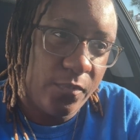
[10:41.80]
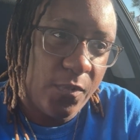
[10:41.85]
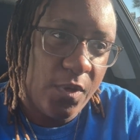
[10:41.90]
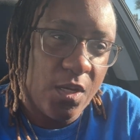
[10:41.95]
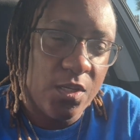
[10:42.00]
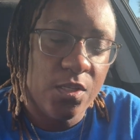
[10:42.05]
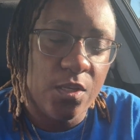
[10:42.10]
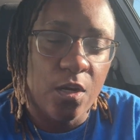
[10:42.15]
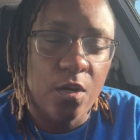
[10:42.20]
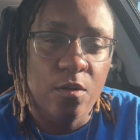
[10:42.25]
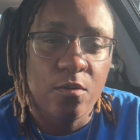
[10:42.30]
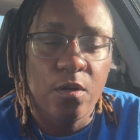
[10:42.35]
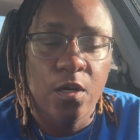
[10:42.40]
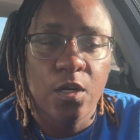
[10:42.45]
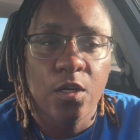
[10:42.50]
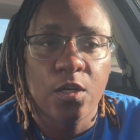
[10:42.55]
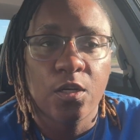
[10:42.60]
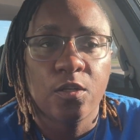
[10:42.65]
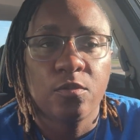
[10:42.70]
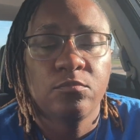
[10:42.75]
So
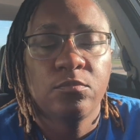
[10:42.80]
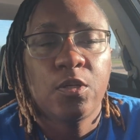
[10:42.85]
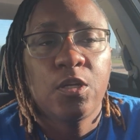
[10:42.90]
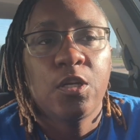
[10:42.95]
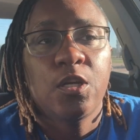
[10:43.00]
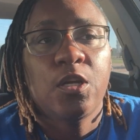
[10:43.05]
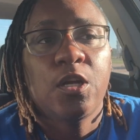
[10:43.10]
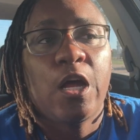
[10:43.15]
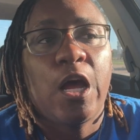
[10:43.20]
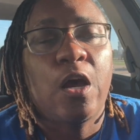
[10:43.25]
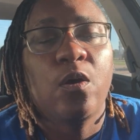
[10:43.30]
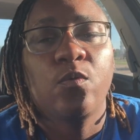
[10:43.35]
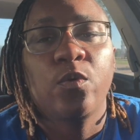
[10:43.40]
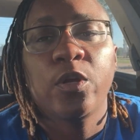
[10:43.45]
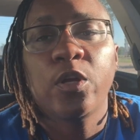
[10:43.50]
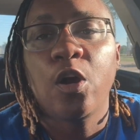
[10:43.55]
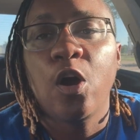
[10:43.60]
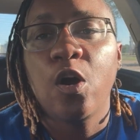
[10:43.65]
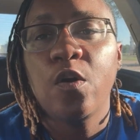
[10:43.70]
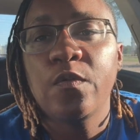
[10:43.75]
I
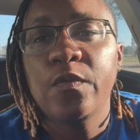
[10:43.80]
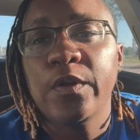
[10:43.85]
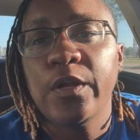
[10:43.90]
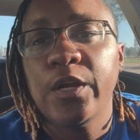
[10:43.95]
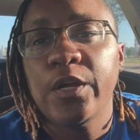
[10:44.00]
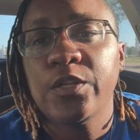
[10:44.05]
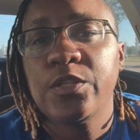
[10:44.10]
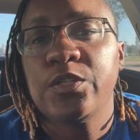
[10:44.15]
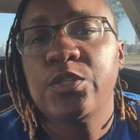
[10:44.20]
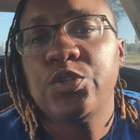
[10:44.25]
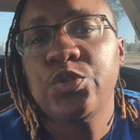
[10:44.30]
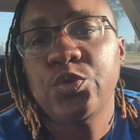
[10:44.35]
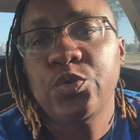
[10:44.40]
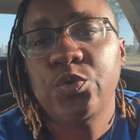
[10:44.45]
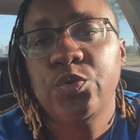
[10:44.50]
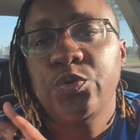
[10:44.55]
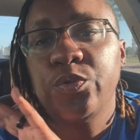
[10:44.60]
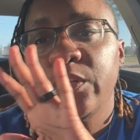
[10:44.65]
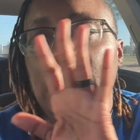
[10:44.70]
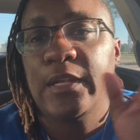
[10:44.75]
went over there
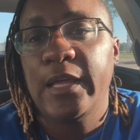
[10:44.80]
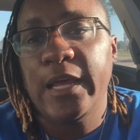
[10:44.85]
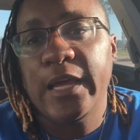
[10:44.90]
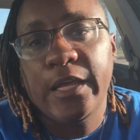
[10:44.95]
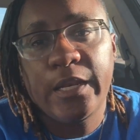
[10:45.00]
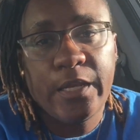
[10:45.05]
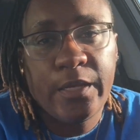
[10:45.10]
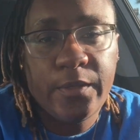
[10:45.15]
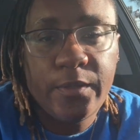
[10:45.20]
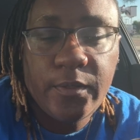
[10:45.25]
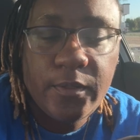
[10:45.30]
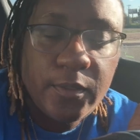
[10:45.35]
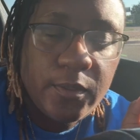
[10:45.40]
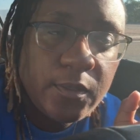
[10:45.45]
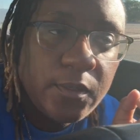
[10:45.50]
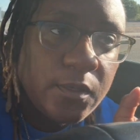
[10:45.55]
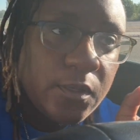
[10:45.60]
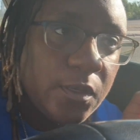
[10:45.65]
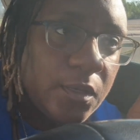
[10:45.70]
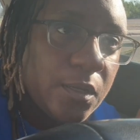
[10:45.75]
to the lady
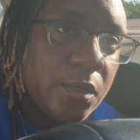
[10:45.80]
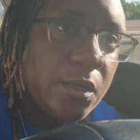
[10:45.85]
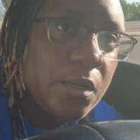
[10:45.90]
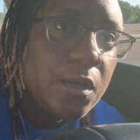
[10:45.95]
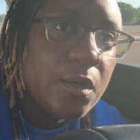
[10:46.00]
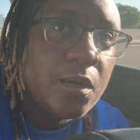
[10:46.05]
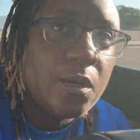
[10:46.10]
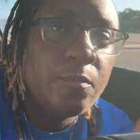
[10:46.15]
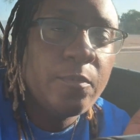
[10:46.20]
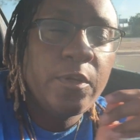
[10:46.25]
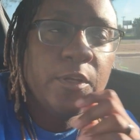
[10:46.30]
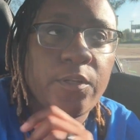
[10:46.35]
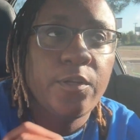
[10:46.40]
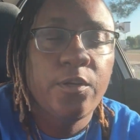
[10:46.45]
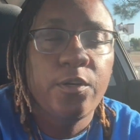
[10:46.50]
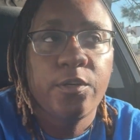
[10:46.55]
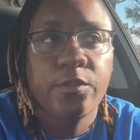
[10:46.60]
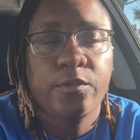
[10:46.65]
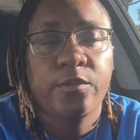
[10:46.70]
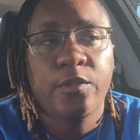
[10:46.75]
in
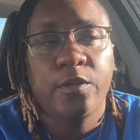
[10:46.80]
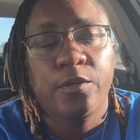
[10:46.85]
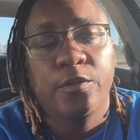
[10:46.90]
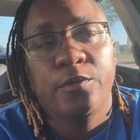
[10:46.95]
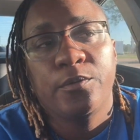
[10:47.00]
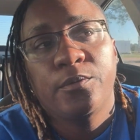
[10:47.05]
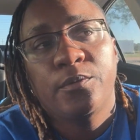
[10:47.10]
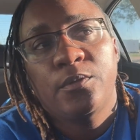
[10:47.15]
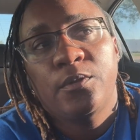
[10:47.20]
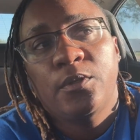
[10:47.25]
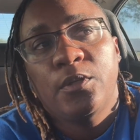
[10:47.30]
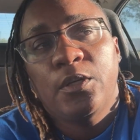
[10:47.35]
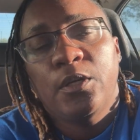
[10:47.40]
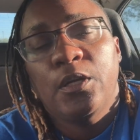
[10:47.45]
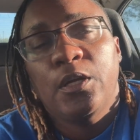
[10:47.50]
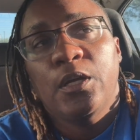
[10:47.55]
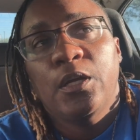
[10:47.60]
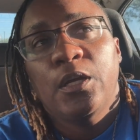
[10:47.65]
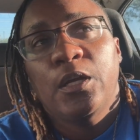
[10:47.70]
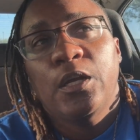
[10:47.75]
ortho,
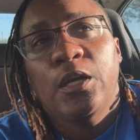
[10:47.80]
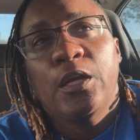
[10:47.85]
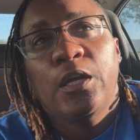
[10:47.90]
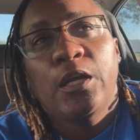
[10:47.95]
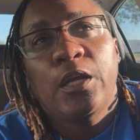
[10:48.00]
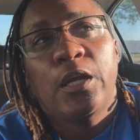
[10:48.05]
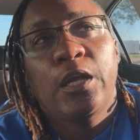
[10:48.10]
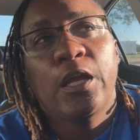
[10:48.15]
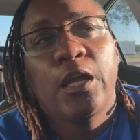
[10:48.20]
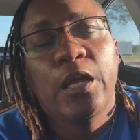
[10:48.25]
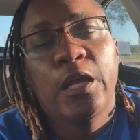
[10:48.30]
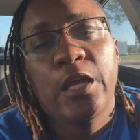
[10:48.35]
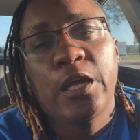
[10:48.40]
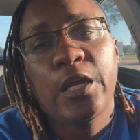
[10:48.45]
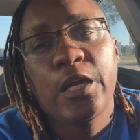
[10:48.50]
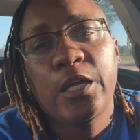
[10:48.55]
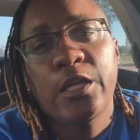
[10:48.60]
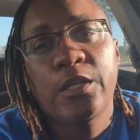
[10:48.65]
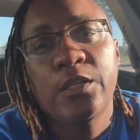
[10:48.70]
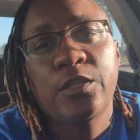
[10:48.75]

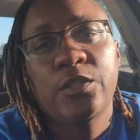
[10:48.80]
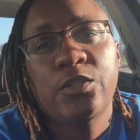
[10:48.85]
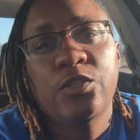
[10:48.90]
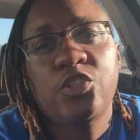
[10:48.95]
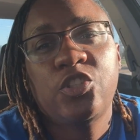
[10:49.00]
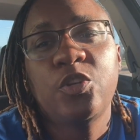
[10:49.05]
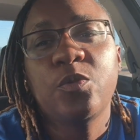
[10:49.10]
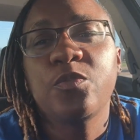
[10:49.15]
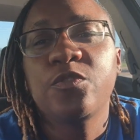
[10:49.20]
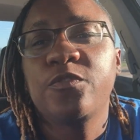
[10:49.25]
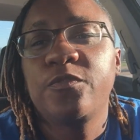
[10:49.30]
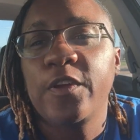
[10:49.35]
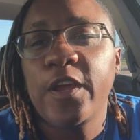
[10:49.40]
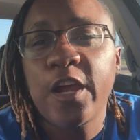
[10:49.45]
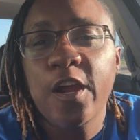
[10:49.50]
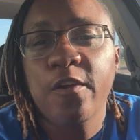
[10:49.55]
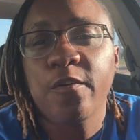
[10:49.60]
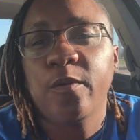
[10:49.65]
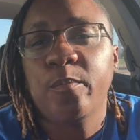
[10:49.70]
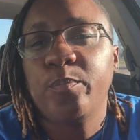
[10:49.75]
and she was
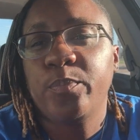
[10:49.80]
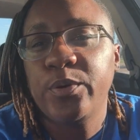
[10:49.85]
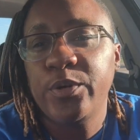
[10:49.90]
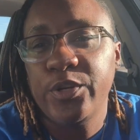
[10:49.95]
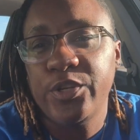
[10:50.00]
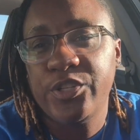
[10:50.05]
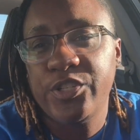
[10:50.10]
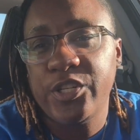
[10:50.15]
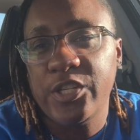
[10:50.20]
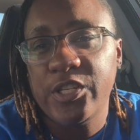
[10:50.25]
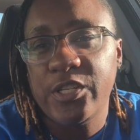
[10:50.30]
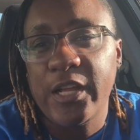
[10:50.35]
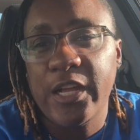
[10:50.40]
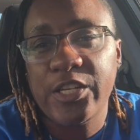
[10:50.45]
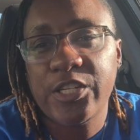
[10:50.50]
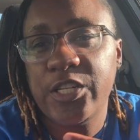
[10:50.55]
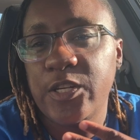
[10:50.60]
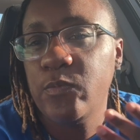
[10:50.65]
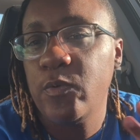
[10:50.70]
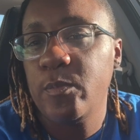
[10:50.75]
very pushy.
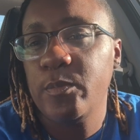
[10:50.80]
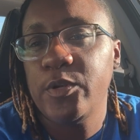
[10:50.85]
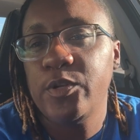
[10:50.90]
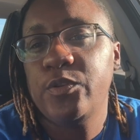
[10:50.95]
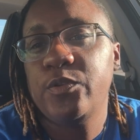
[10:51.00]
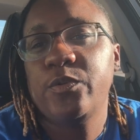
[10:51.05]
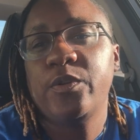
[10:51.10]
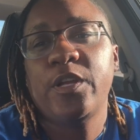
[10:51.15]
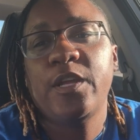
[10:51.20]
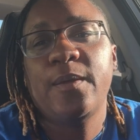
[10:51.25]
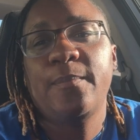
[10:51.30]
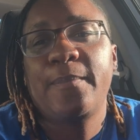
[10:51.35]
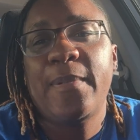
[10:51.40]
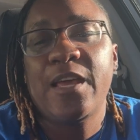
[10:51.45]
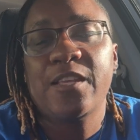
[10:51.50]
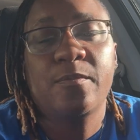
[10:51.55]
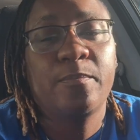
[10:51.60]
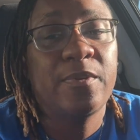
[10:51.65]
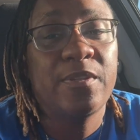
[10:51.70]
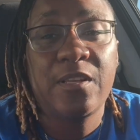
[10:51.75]
Like, she wanted me to do the
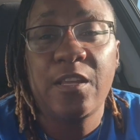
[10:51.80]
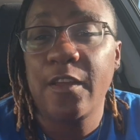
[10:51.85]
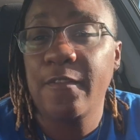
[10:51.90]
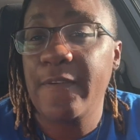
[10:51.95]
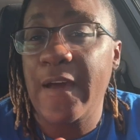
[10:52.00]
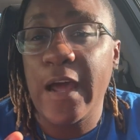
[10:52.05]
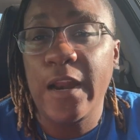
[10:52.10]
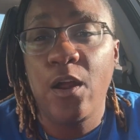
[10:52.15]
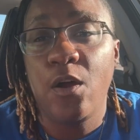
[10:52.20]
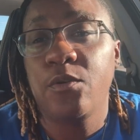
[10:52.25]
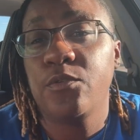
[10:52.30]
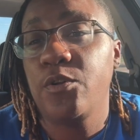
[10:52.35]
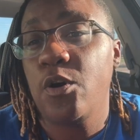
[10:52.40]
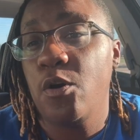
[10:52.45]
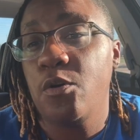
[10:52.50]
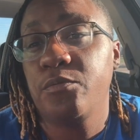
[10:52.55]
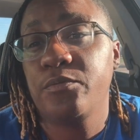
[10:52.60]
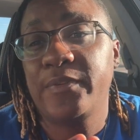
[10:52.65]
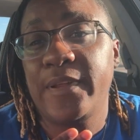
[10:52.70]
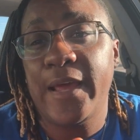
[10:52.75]
in-back. But if I don't
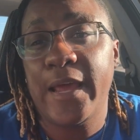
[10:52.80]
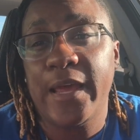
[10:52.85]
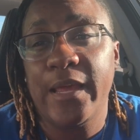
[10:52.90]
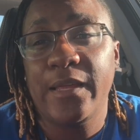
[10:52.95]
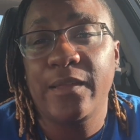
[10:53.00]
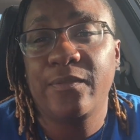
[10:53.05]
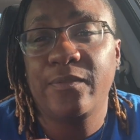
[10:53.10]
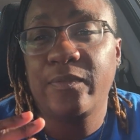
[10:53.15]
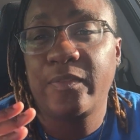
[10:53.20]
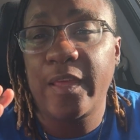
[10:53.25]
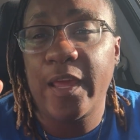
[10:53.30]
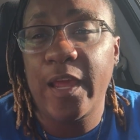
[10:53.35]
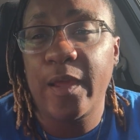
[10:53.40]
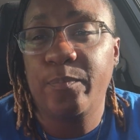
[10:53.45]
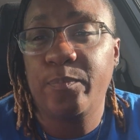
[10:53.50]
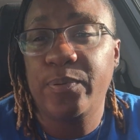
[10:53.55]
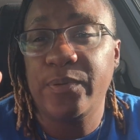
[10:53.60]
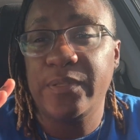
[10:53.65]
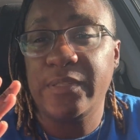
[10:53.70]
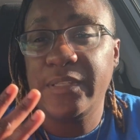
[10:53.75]
know
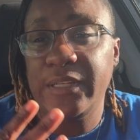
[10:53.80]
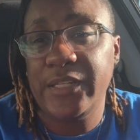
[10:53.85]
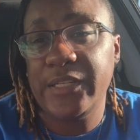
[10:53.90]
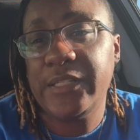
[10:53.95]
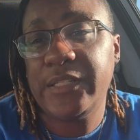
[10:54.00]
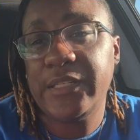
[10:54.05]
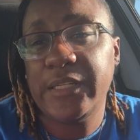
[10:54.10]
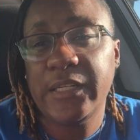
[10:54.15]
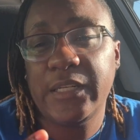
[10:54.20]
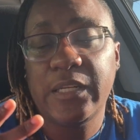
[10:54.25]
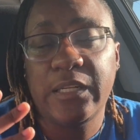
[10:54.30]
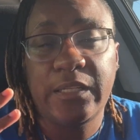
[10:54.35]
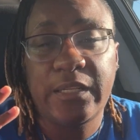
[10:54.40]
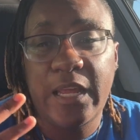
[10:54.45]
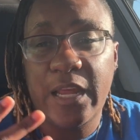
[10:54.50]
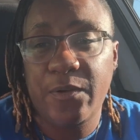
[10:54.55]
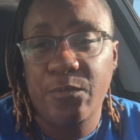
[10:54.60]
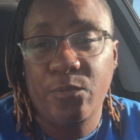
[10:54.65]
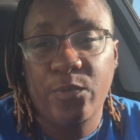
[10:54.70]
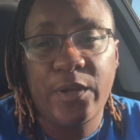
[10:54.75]
that position
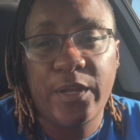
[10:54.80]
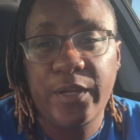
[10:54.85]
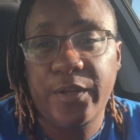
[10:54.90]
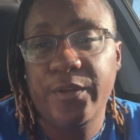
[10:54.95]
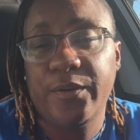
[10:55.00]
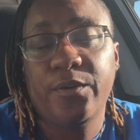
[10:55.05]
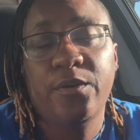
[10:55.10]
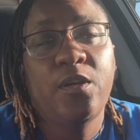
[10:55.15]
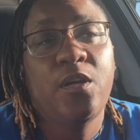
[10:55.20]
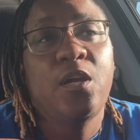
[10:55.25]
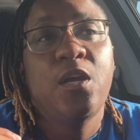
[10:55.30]
that well,